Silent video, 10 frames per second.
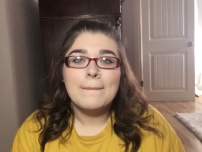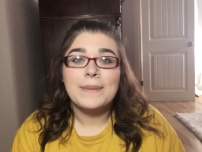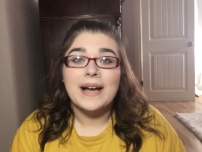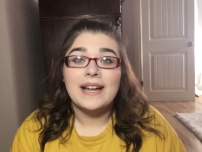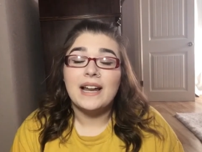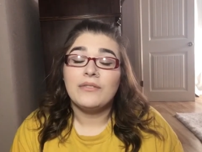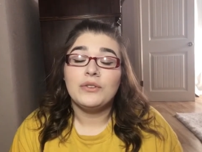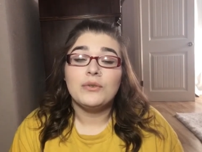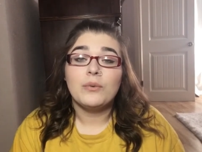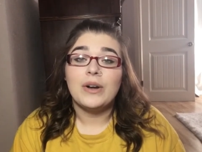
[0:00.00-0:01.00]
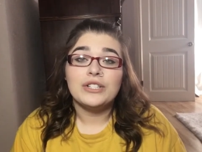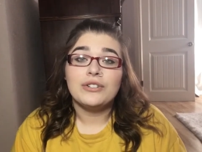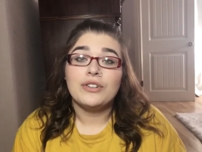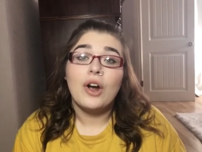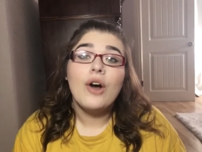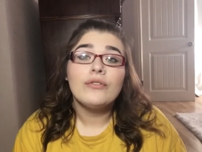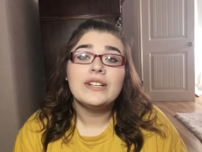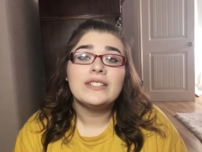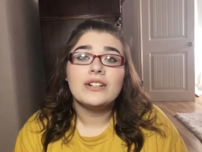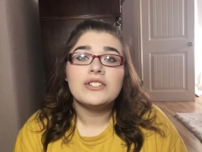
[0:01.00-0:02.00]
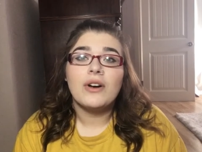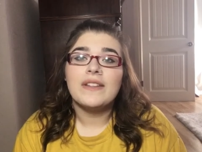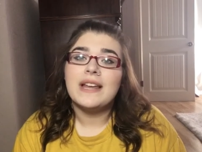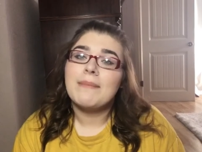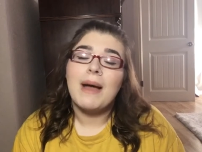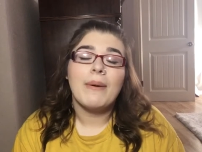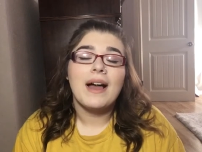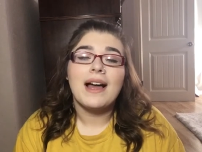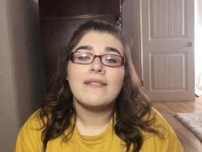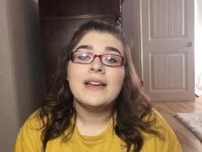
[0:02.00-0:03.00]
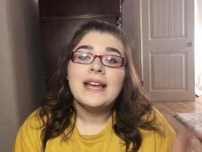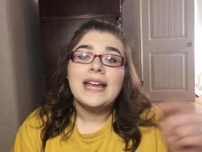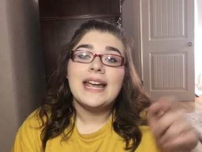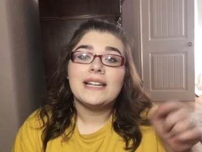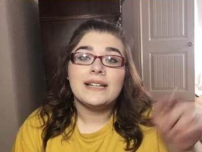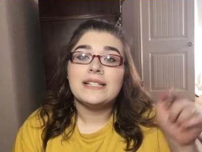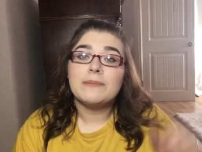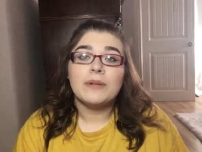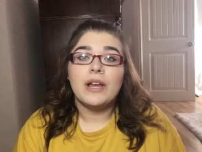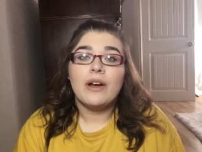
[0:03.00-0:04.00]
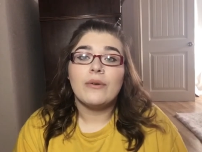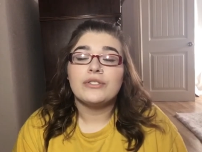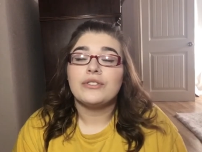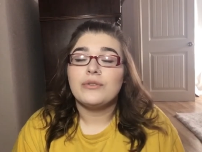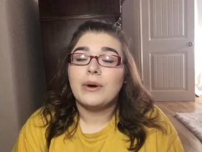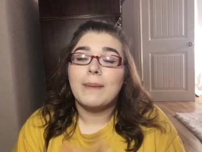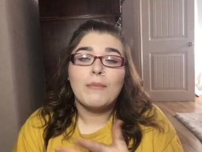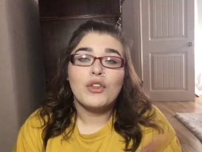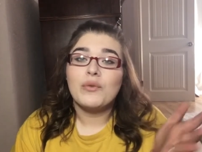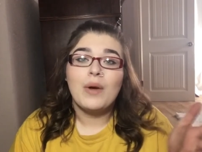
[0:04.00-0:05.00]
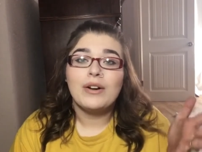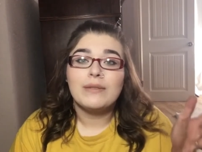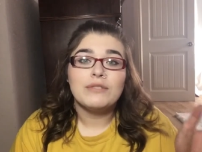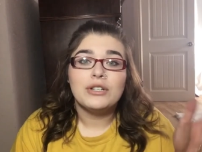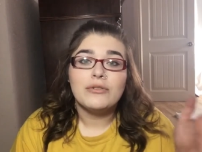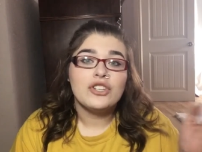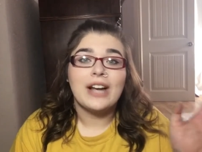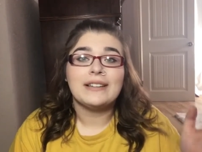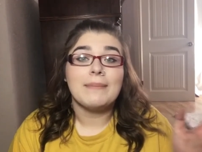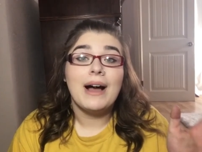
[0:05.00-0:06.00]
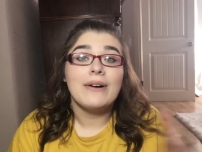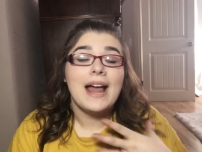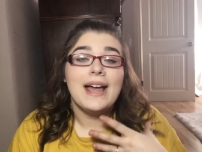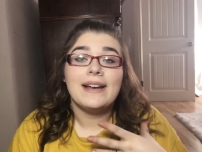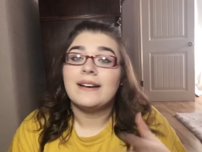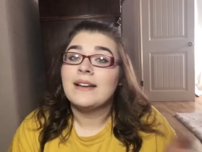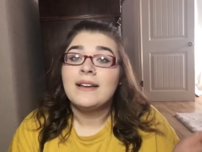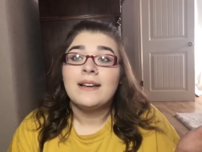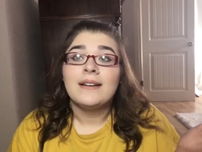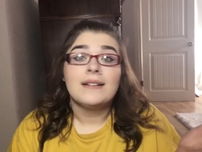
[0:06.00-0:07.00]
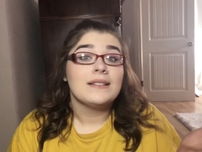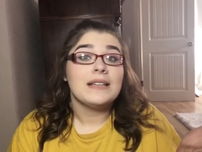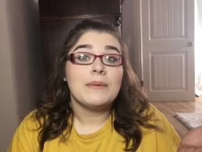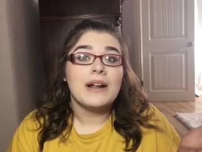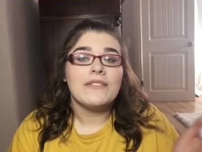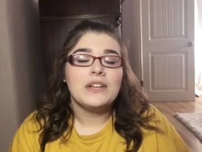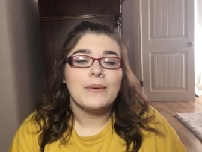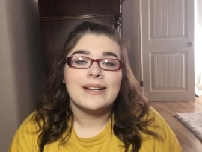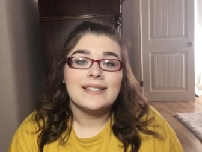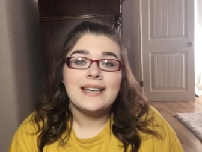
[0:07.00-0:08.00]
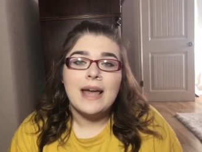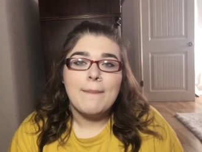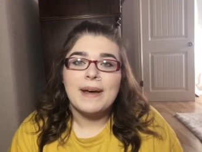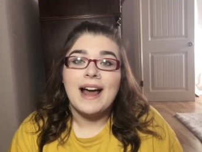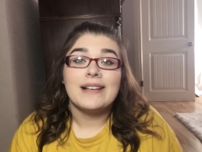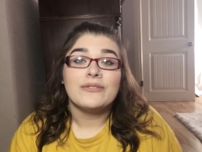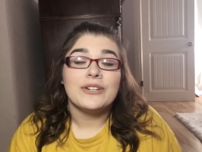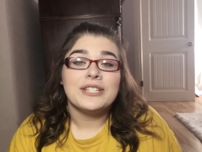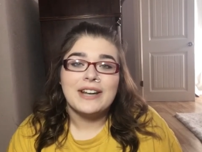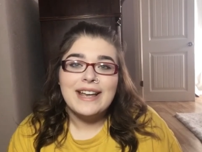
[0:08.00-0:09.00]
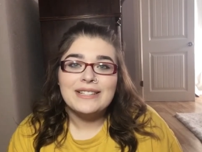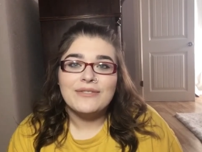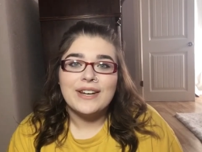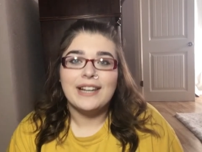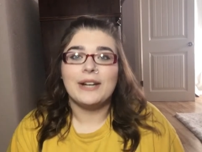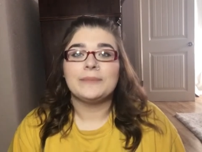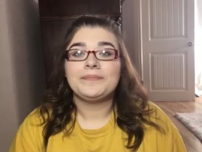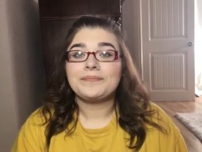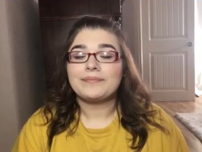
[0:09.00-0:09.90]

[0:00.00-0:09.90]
But if you want to do your own research on them, I will have it linked below, so you are more than welcome to check them out and see whatever you want to see. But as for today's video,